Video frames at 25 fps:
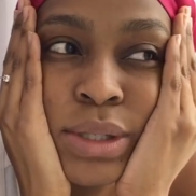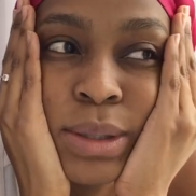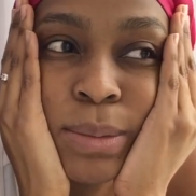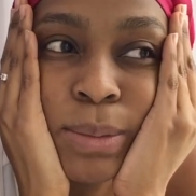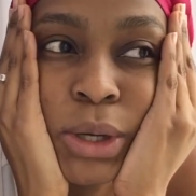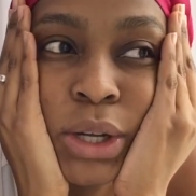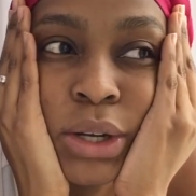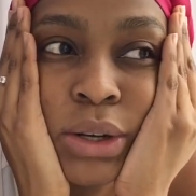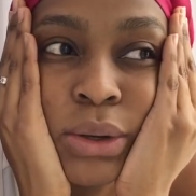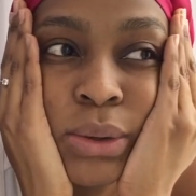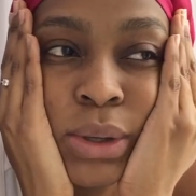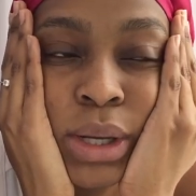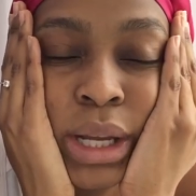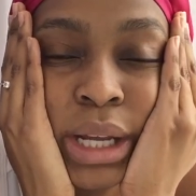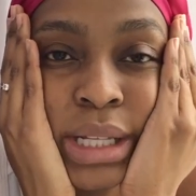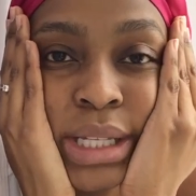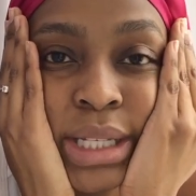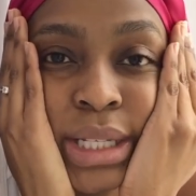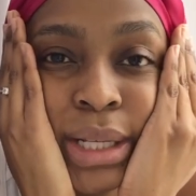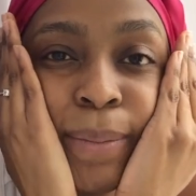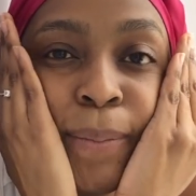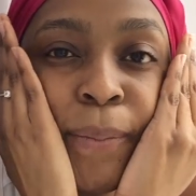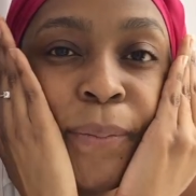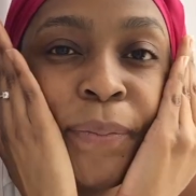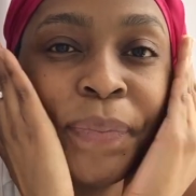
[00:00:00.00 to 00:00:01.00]
I'm gonna go get
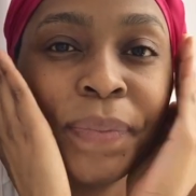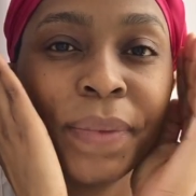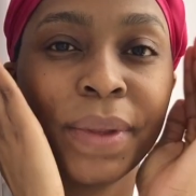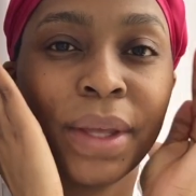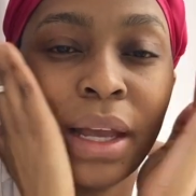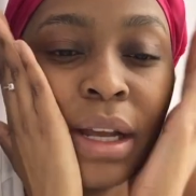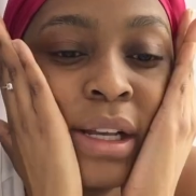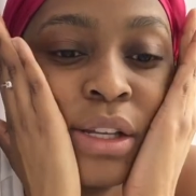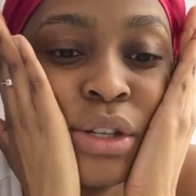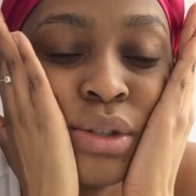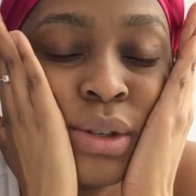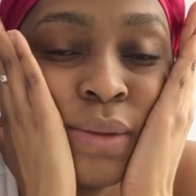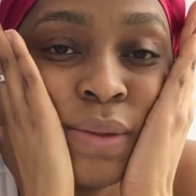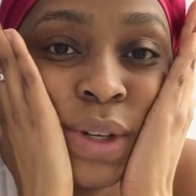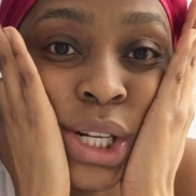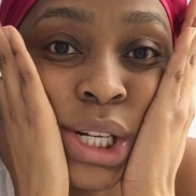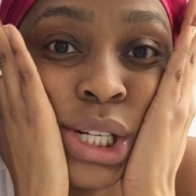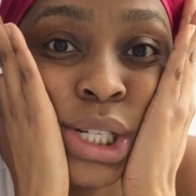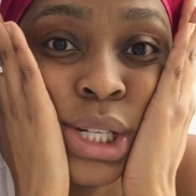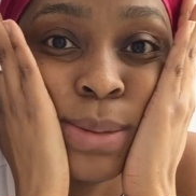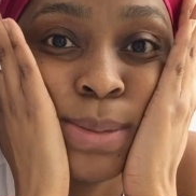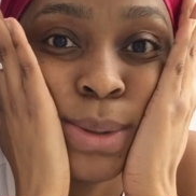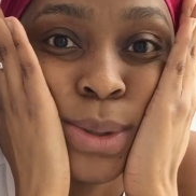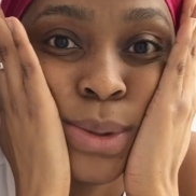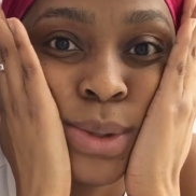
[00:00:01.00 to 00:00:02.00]
some extra
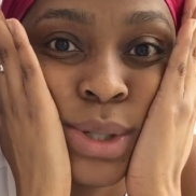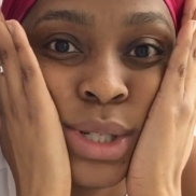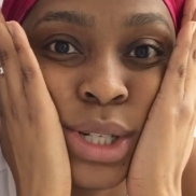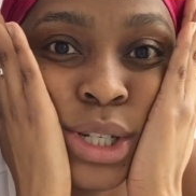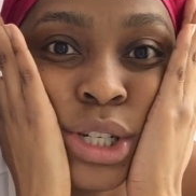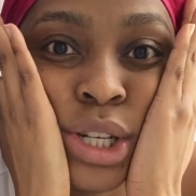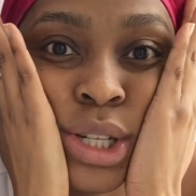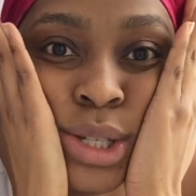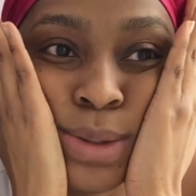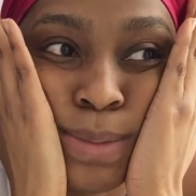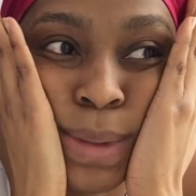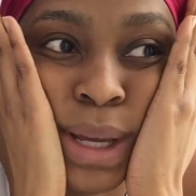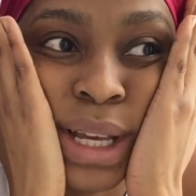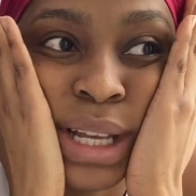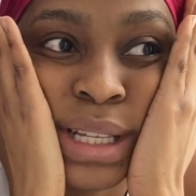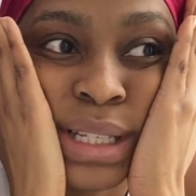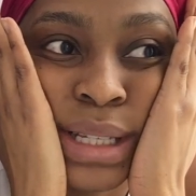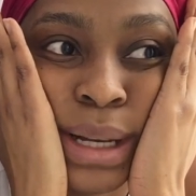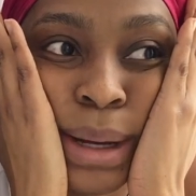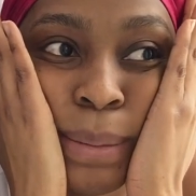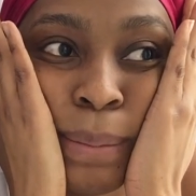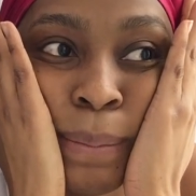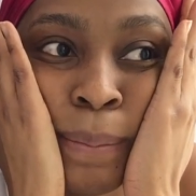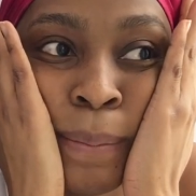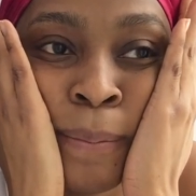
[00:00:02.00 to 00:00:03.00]
vegetables and just make
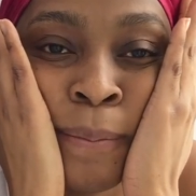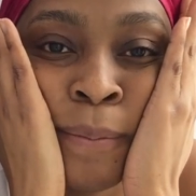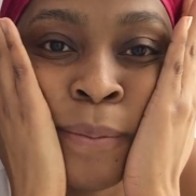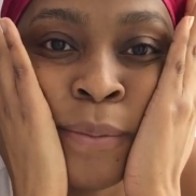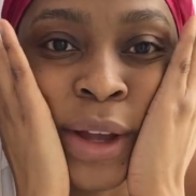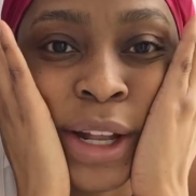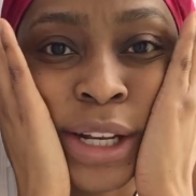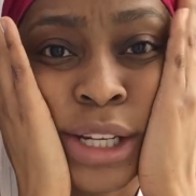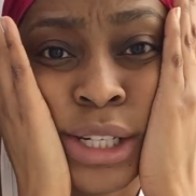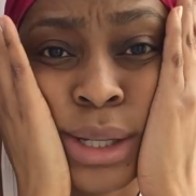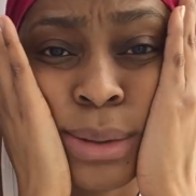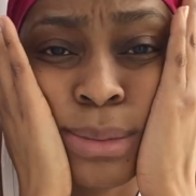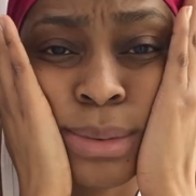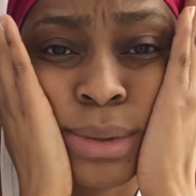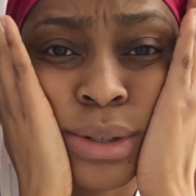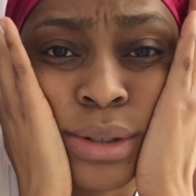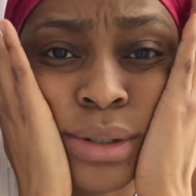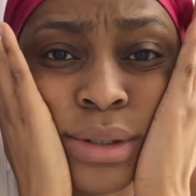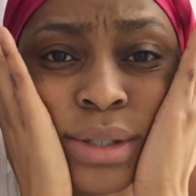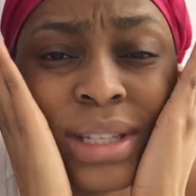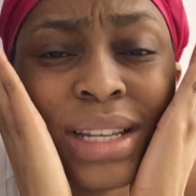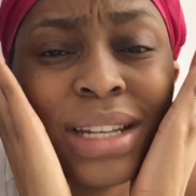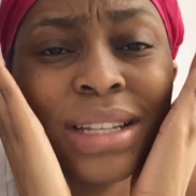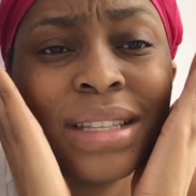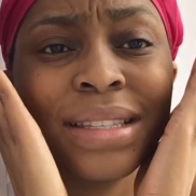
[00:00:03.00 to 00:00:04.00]
some
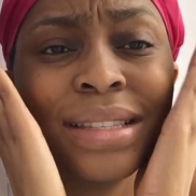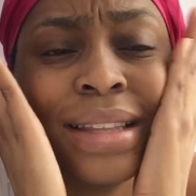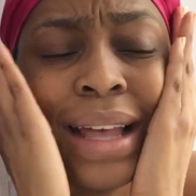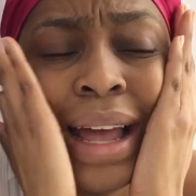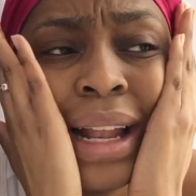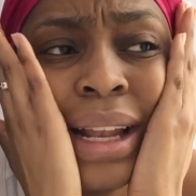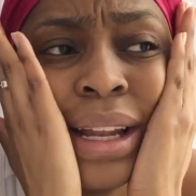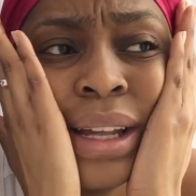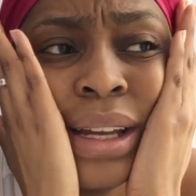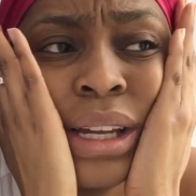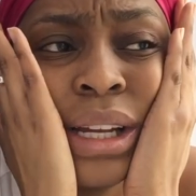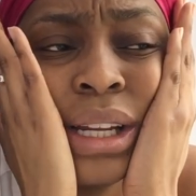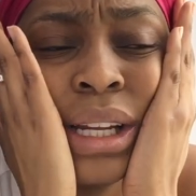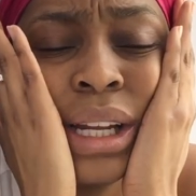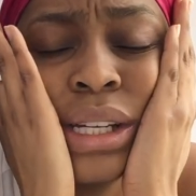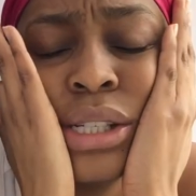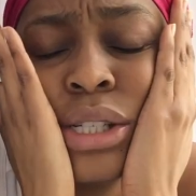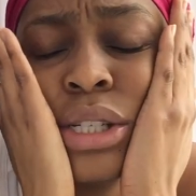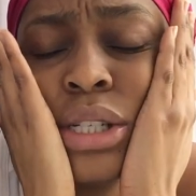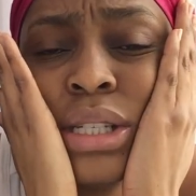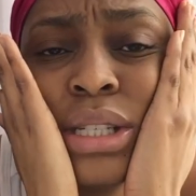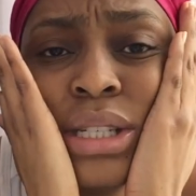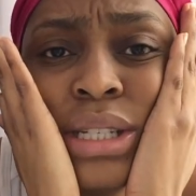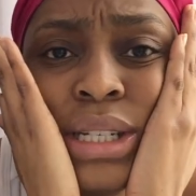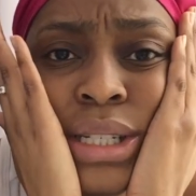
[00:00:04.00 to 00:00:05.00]
vegetables and salad and
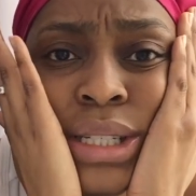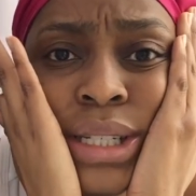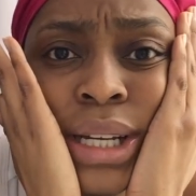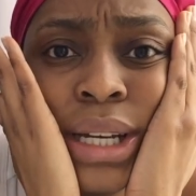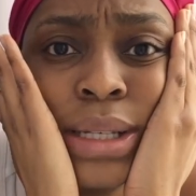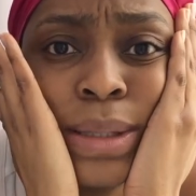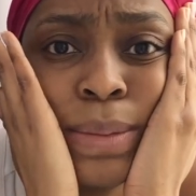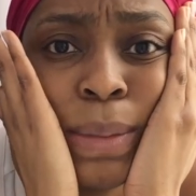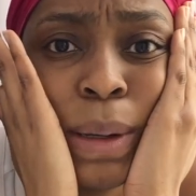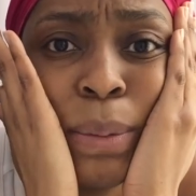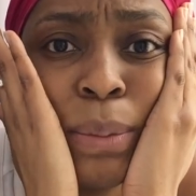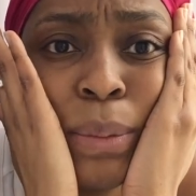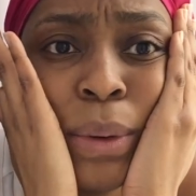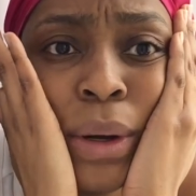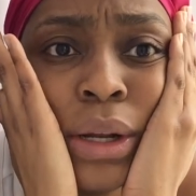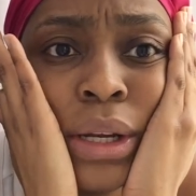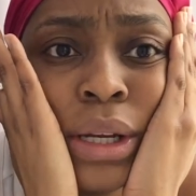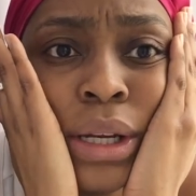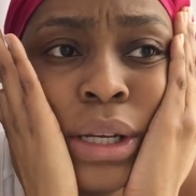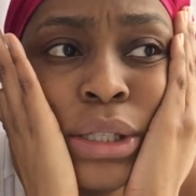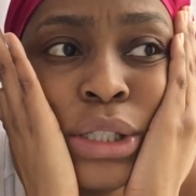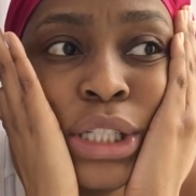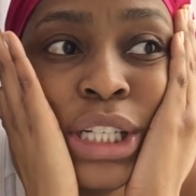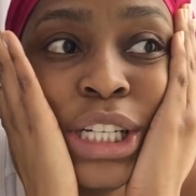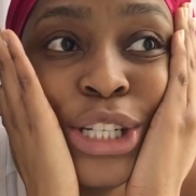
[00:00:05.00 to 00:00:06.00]
just detox my body,
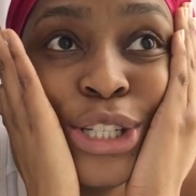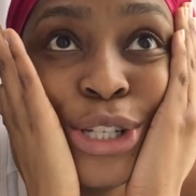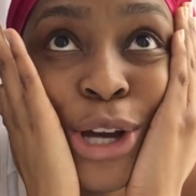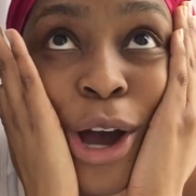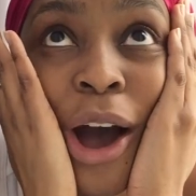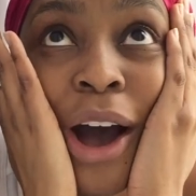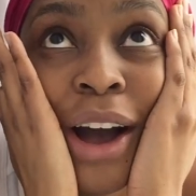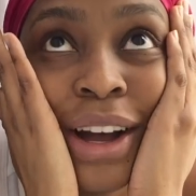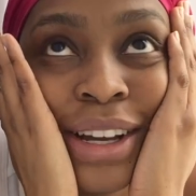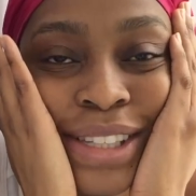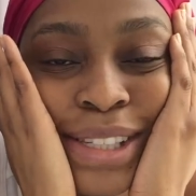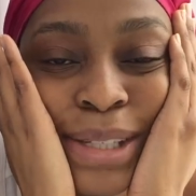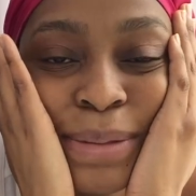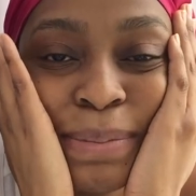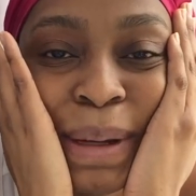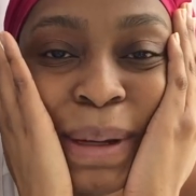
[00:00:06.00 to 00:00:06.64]
detox